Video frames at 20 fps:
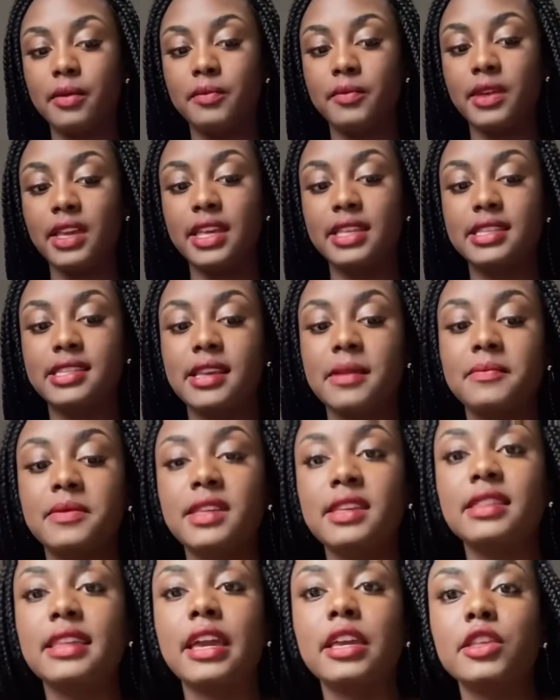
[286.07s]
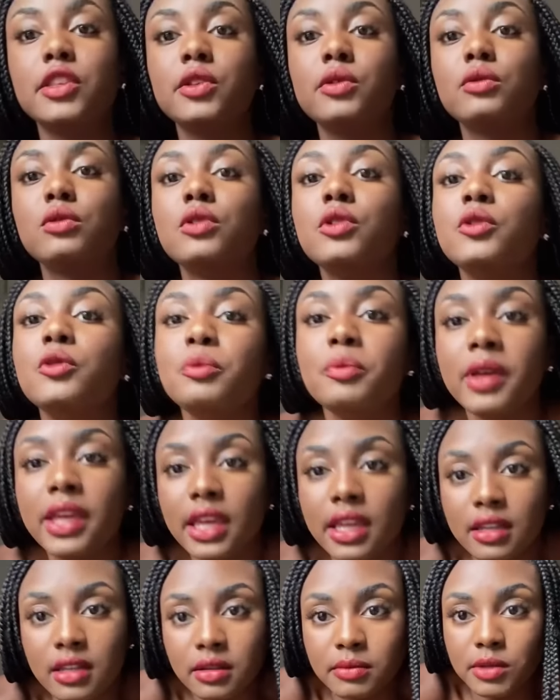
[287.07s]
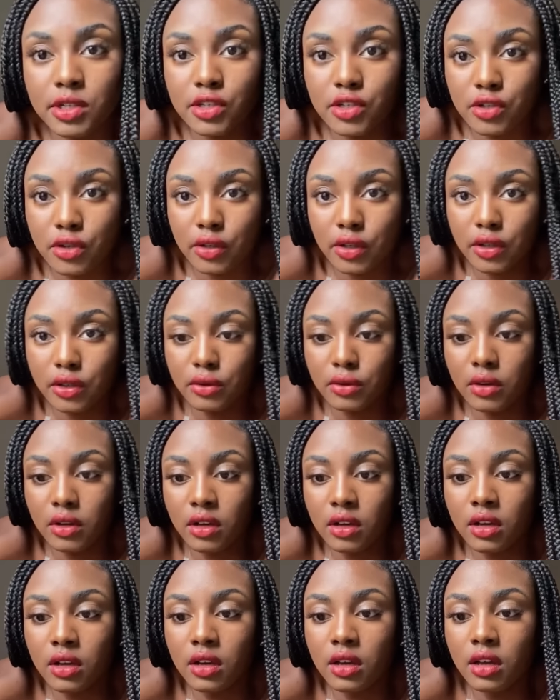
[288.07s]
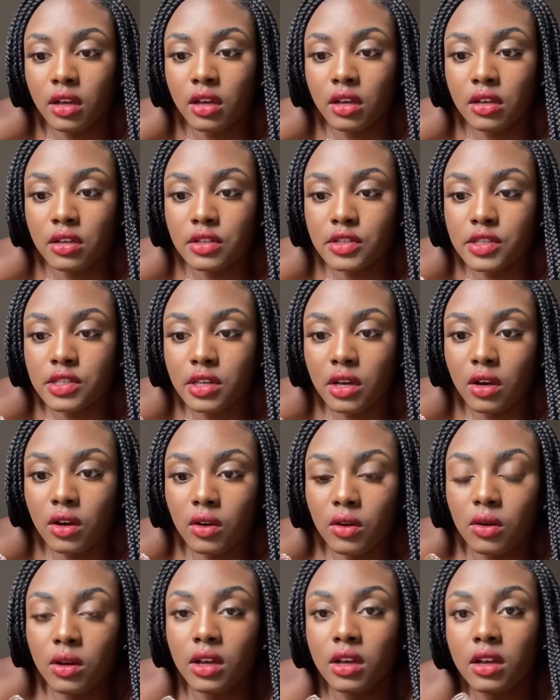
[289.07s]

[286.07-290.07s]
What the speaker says: it's something that you loop in. Let me show you. So